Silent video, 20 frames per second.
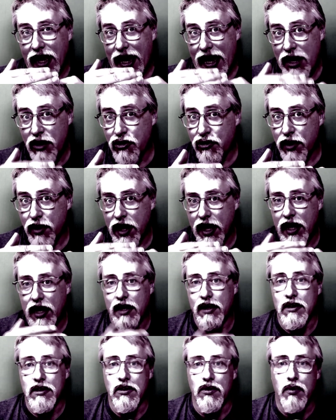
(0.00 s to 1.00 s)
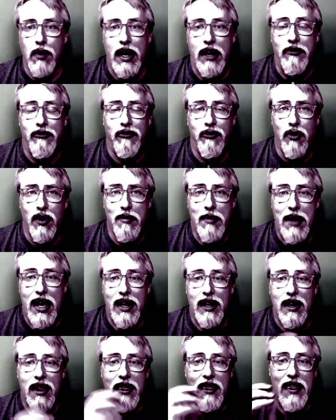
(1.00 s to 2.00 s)
entry into the right format,
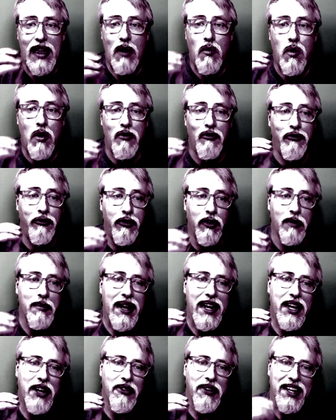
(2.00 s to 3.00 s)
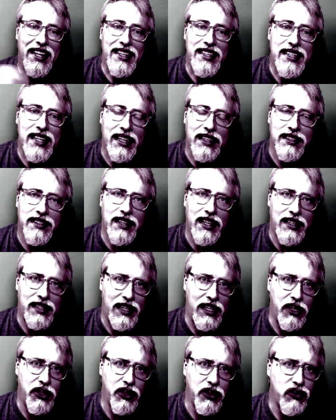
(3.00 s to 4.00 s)
they won't format your in-text
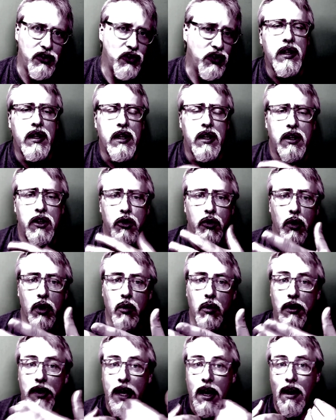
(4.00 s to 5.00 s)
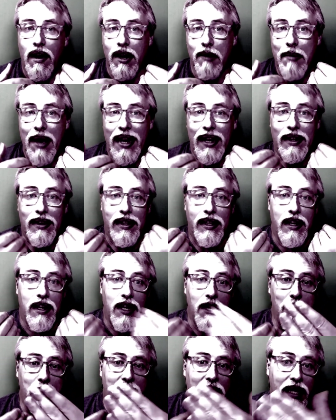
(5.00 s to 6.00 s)
citations, nor will they automatically
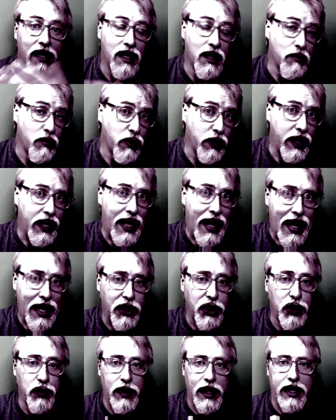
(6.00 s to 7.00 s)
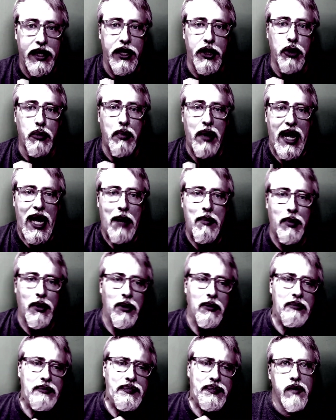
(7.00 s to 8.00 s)
update numbering as you edit your paper.
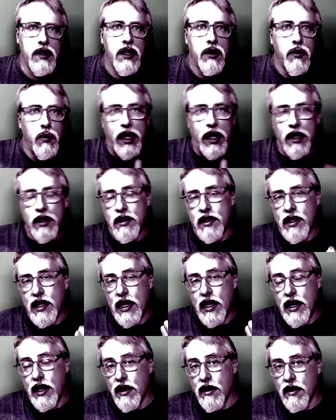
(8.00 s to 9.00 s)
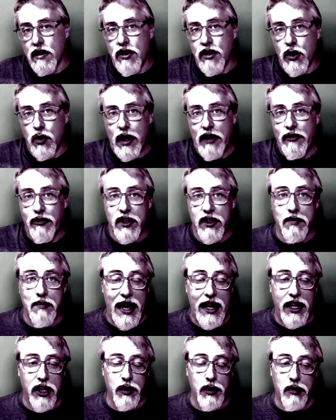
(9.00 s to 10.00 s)
You can see here that a reference
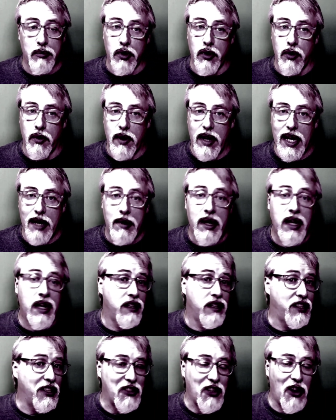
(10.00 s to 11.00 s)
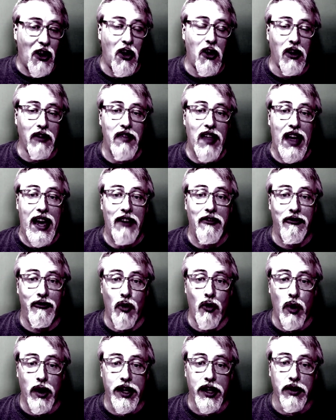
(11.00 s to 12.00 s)
management program does all of that
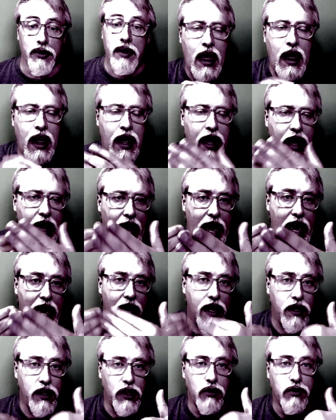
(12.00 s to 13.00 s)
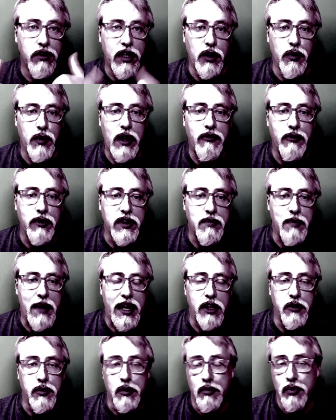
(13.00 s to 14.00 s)
for you. And using a reference
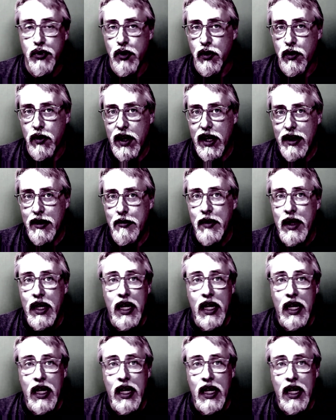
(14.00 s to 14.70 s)
management program,